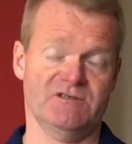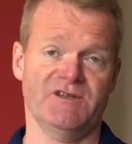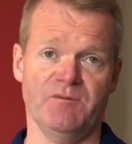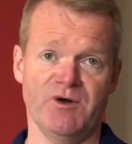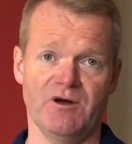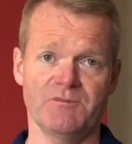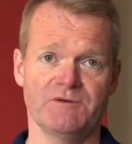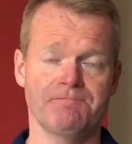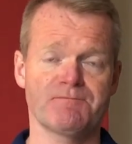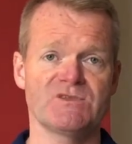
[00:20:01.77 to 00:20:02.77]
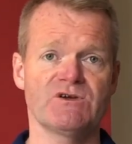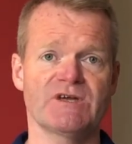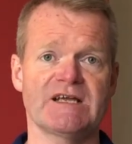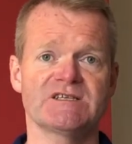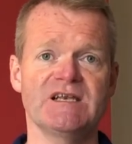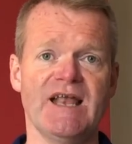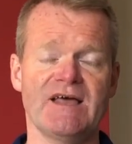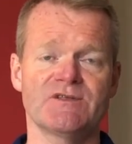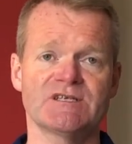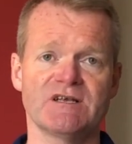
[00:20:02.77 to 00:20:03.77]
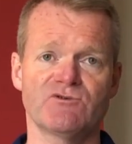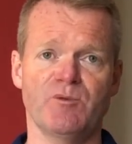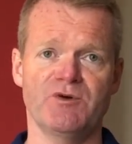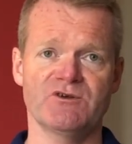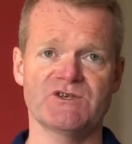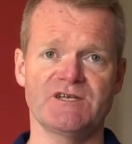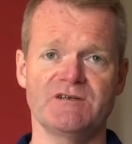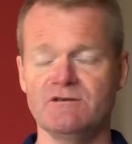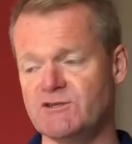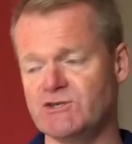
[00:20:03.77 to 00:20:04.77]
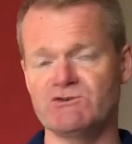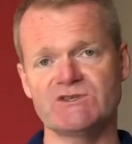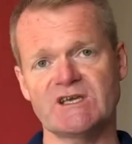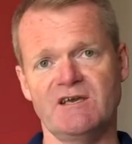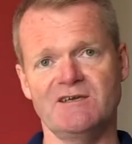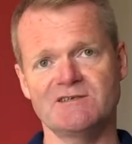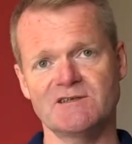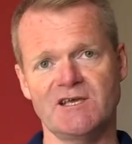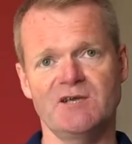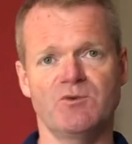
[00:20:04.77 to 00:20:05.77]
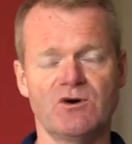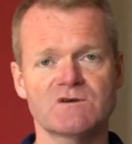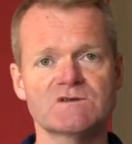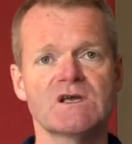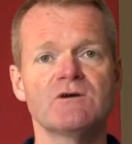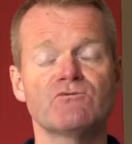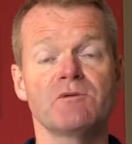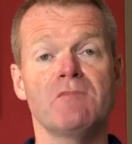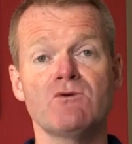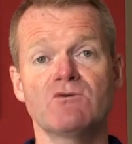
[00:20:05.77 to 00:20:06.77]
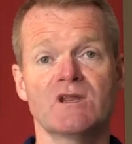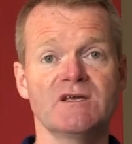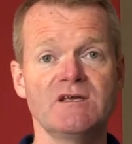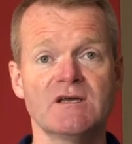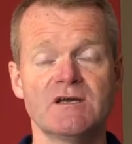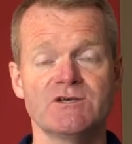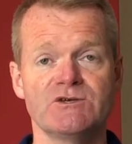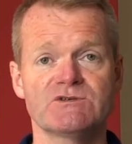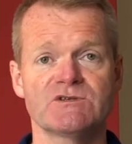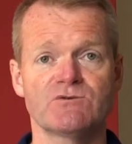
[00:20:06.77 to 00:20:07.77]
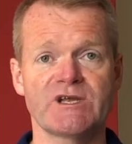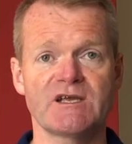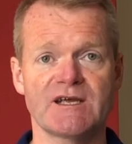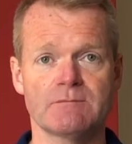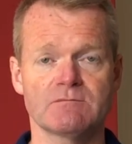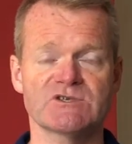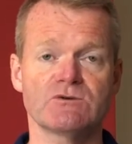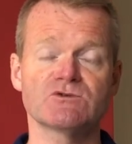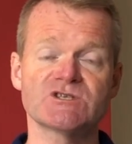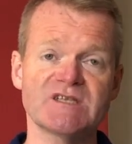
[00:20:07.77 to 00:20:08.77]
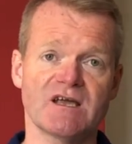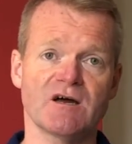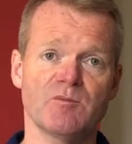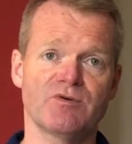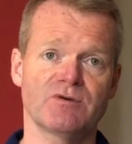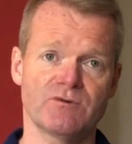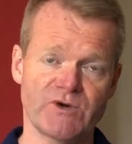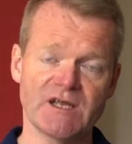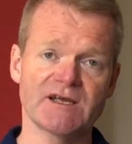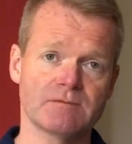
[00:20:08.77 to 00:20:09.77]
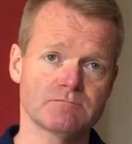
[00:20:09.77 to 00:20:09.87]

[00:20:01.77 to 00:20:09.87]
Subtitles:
to the apartment, you could actually let the delivery person in using the keys in the key box, remotely using the ring cam. So stick up ring cam.